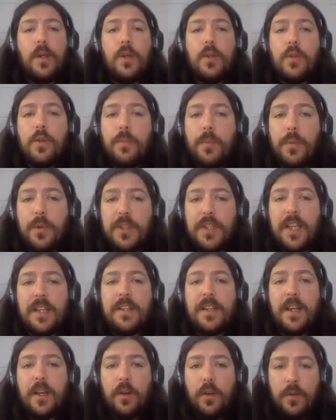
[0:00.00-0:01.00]
to
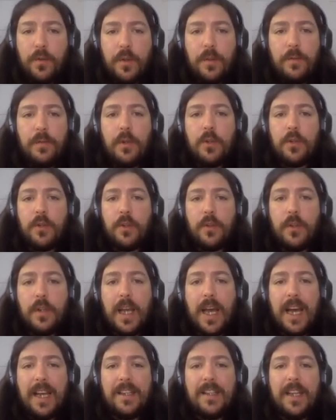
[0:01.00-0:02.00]
present the contribution
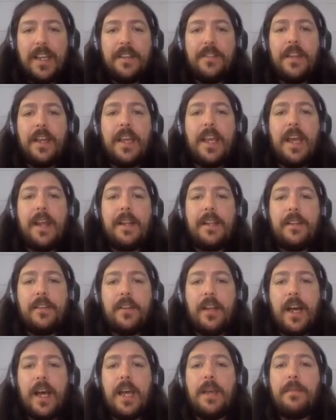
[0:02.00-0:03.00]
at the indicated
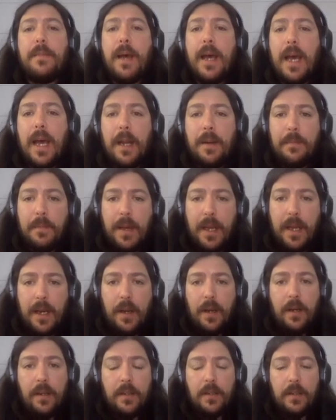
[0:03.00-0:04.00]
time and
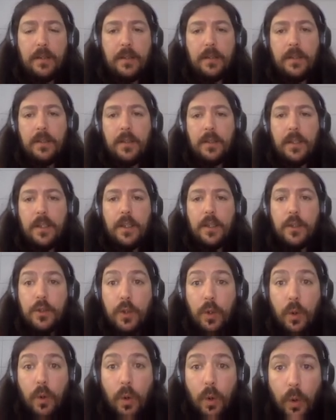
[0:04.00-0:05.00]
manner.
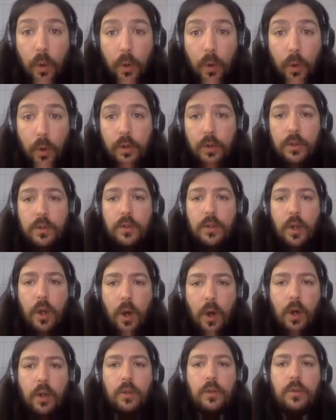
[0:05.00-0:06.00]
So authors
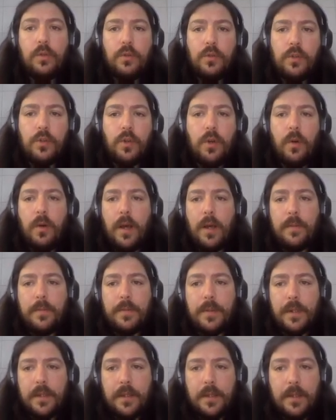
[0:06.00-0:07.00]
ought to show
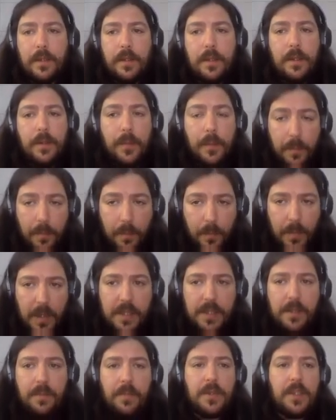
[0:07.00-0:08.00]
up.
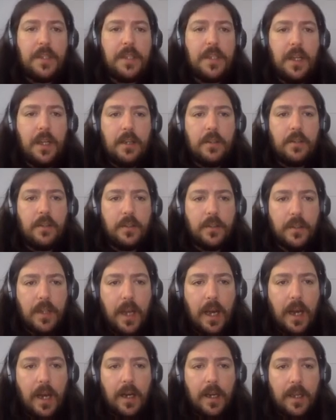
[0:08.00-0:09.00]
Missing presentations
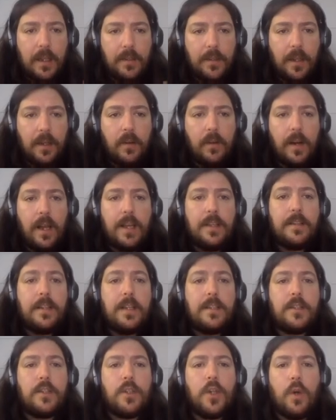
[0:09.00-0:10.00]
are categorized
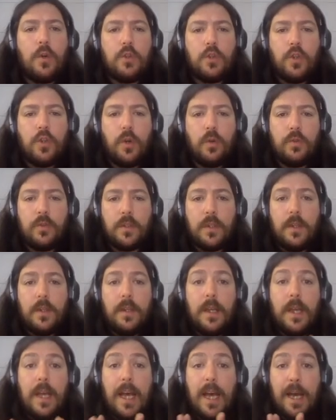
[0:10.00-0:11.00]
as no-shows
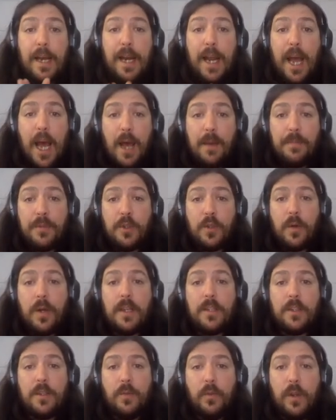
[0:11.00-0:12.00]
and
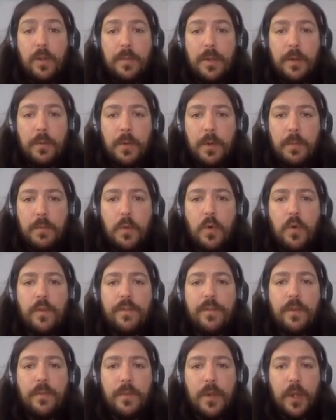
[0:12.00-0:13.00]
abstracts will be
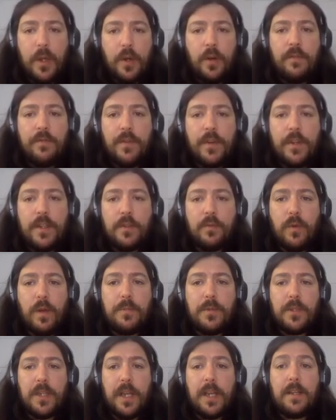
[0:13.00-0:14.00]
removed from the conference
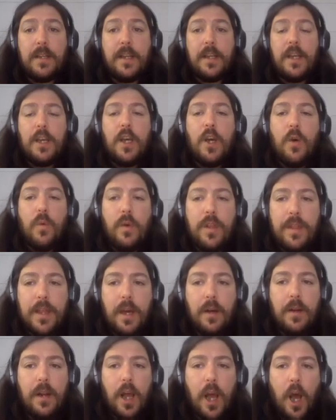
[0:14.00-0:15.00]
website
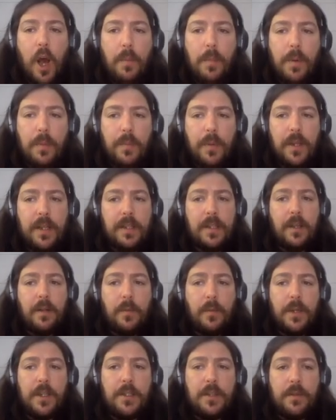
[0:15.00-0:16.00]
without appropriate
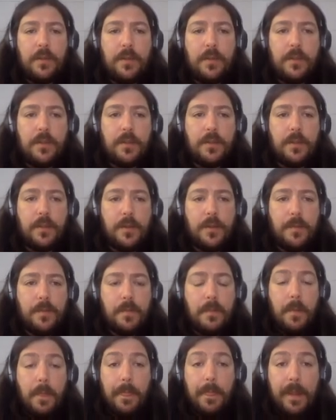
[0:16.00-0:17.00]
reasons.
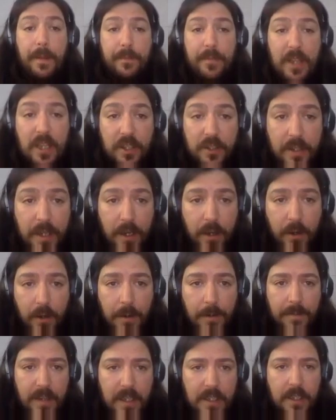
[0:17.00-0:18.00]
The
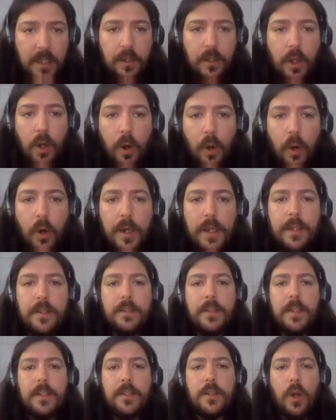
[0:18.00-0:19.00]
second is that
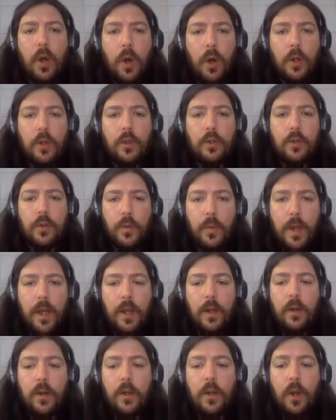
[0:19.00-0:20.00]
audiences ought to
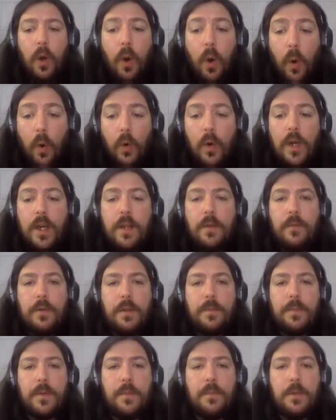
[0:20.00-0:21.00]
record only
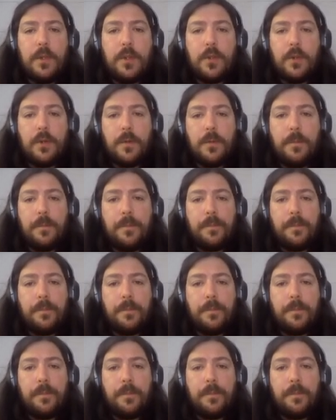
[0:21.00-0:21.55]
with permission